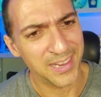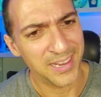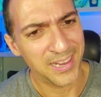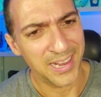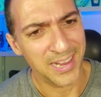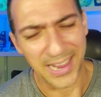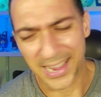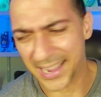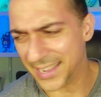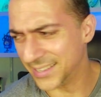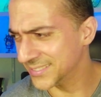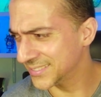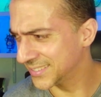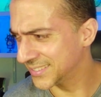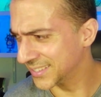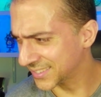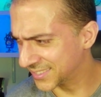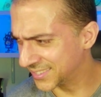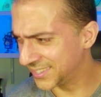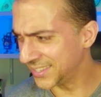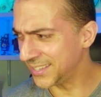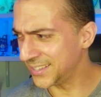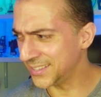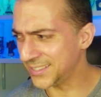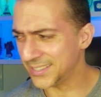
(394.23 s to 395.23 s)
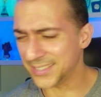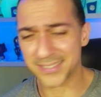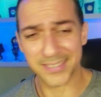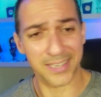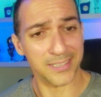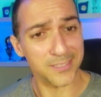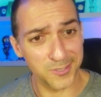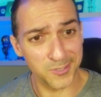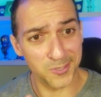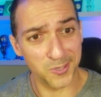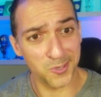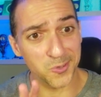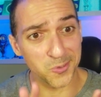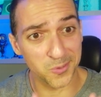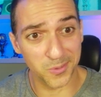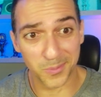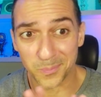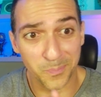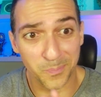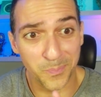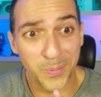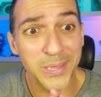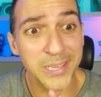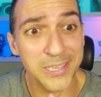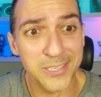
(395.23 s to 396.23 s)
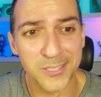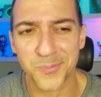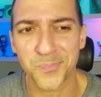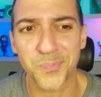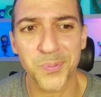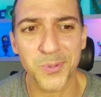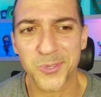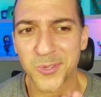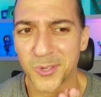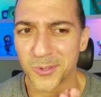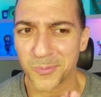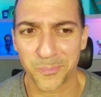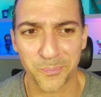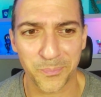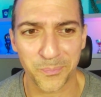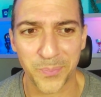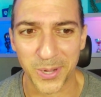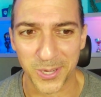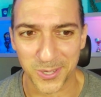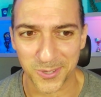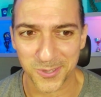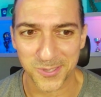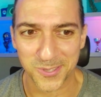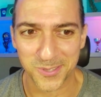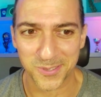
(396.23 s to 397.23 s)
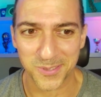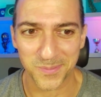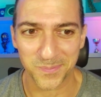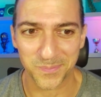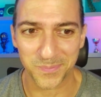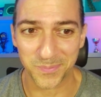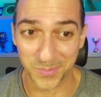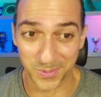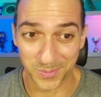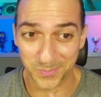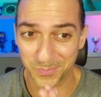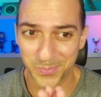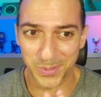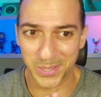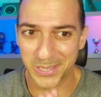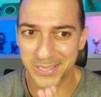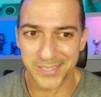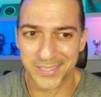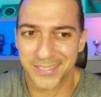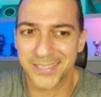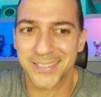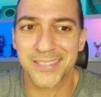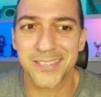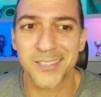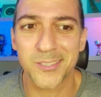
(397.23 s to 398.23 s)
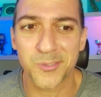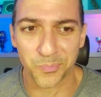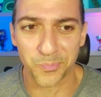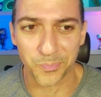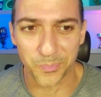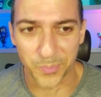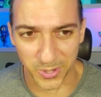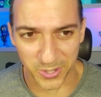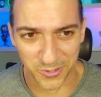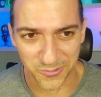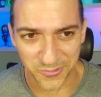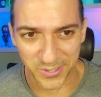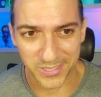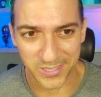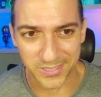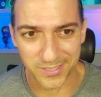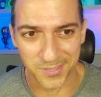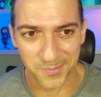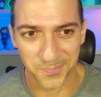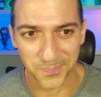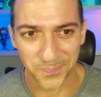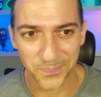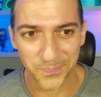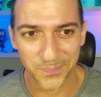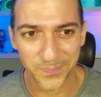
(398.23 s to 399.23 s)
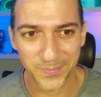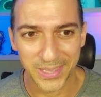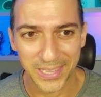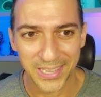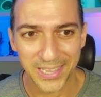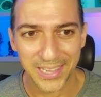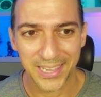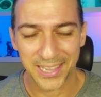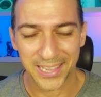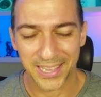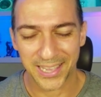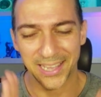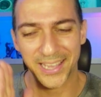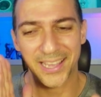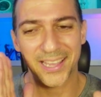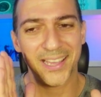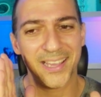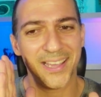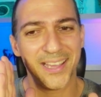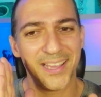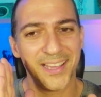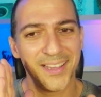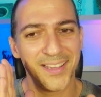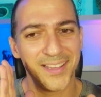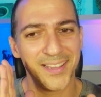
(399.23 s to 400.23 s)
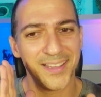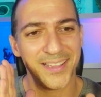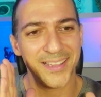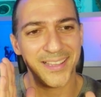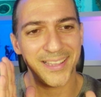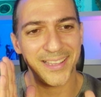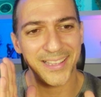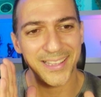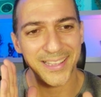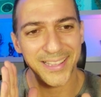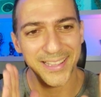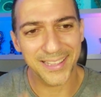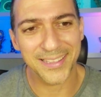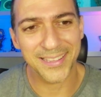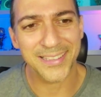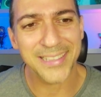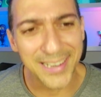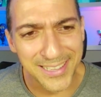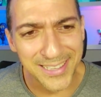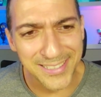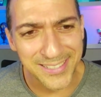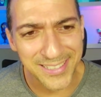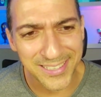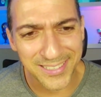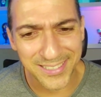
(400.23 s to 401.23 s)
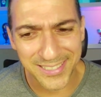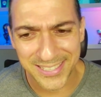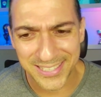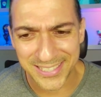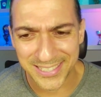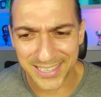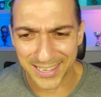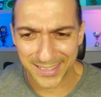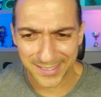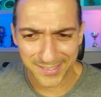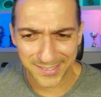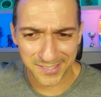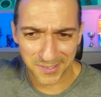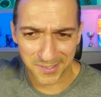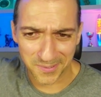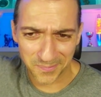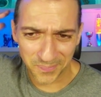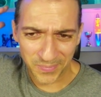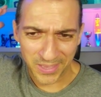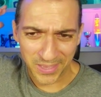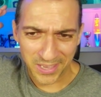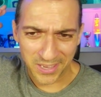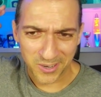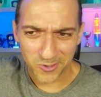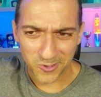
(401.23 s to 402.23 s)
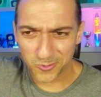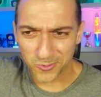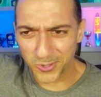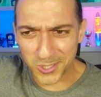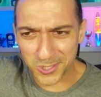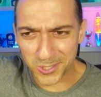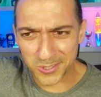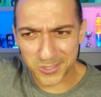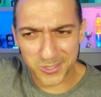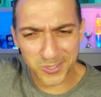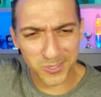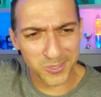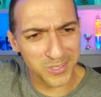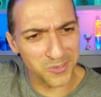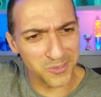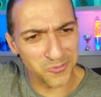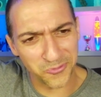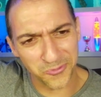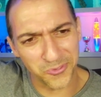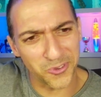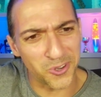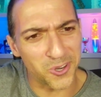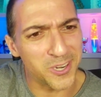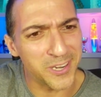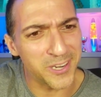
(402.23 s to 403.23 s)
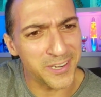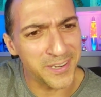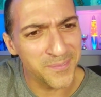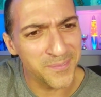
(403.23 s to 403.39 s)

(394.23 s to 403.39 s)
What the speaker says: And the thing is that you please put on pause because this is perfect. Lasker said rook to d4,